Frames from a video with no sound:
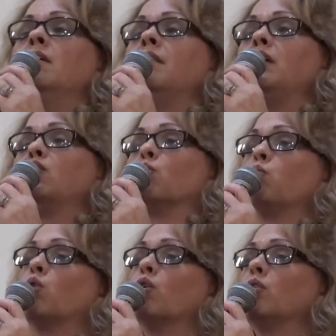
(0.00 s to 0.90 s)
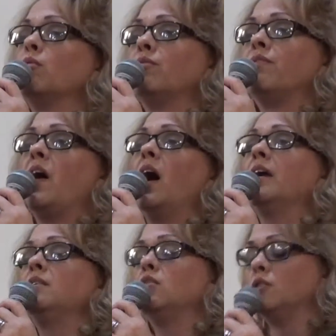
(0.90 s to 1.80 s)
that Your Word would
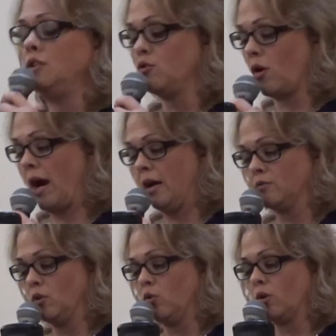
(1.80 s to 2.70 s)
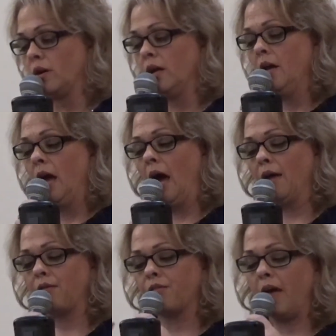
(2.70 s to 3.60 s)
find good ground. Lord,
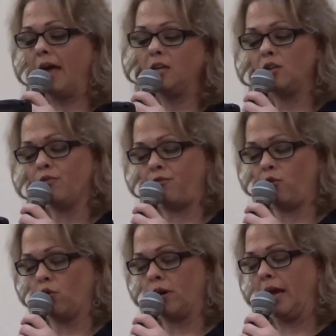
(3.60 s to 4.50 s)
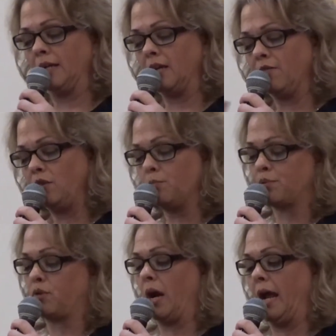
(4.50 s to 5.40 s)
I thank You for it. I give You
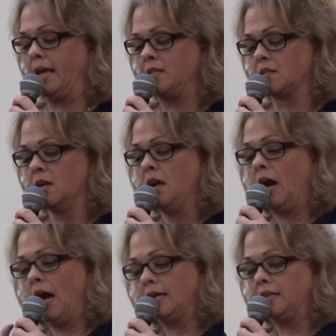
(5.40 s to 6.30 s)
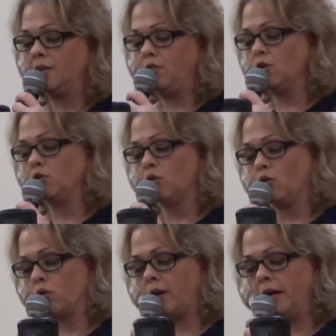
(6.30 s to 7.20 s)
praise. I give You
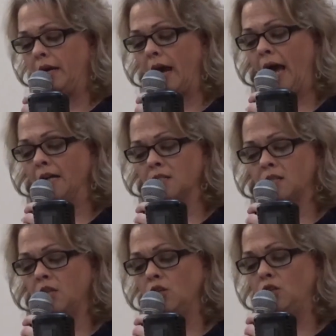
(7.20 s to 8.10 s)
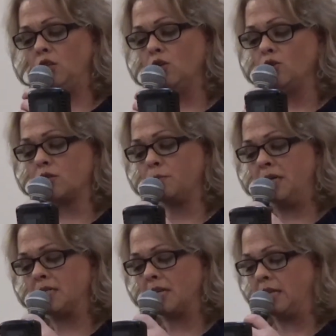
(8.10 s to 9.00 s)
glory. And I ask that You'd use
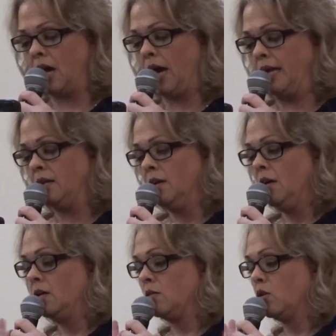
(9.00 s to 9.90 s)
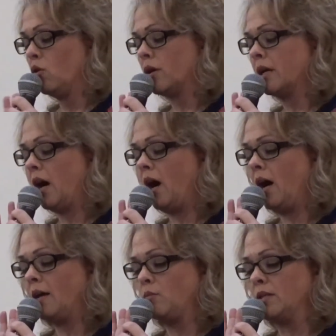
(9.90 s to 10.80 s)
me tonight. Lord
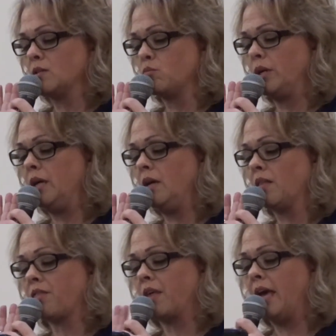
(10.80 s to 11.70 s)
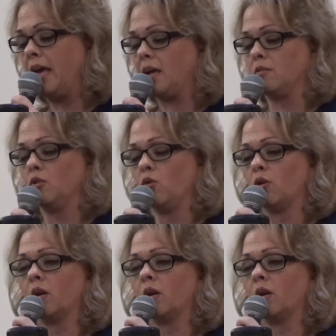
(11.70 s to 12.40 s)
God, as we think, Lord,